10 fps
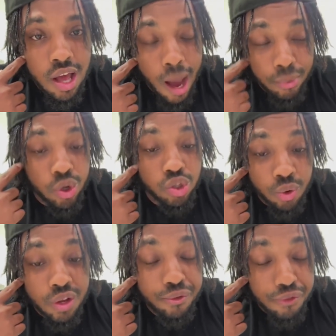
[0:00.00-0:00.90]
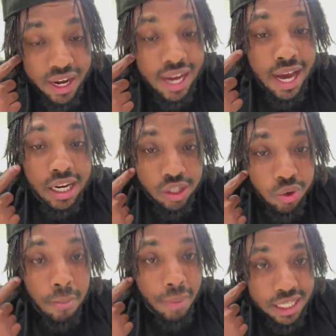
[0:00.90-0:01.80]
I'm gonna do what the fuck I gotta do
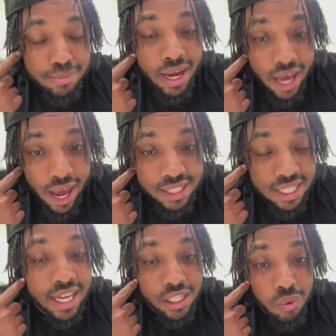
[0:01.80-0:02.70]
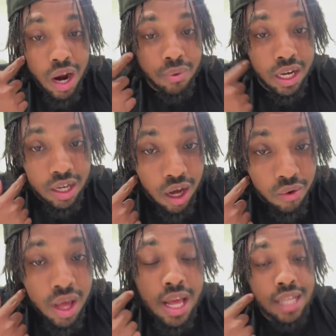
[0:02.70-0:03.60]
to bust my ass to get to where I wanna
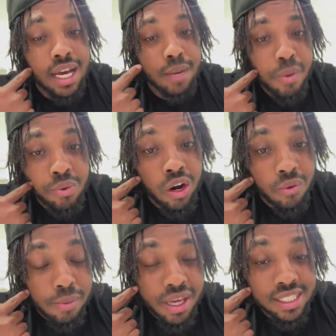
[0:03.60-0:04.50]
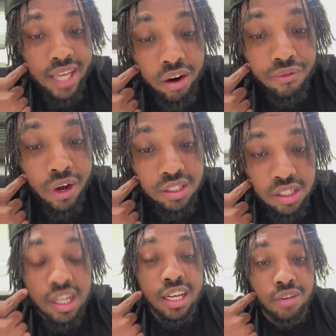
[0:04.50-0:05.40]
go. A lot of people, they don't wanna make
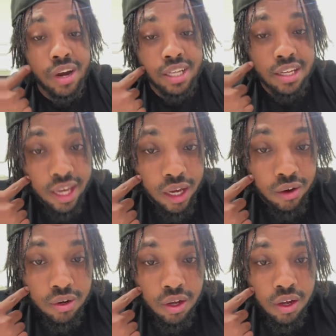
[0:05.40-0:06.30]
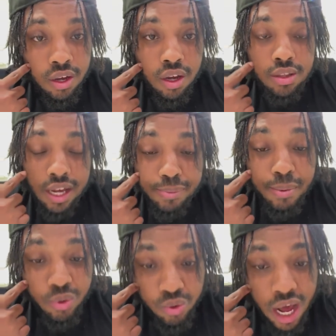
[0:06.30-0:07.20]
sacrifices. I need to write that down. A lot of
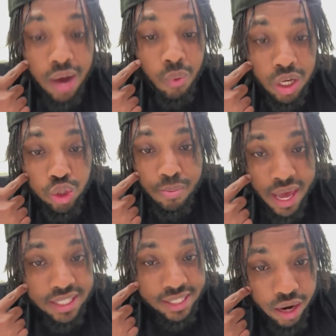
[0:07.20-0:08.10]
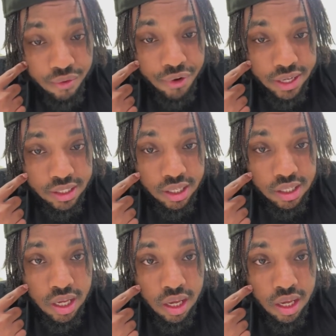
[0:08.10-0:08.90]
people do not want to make sacrifices.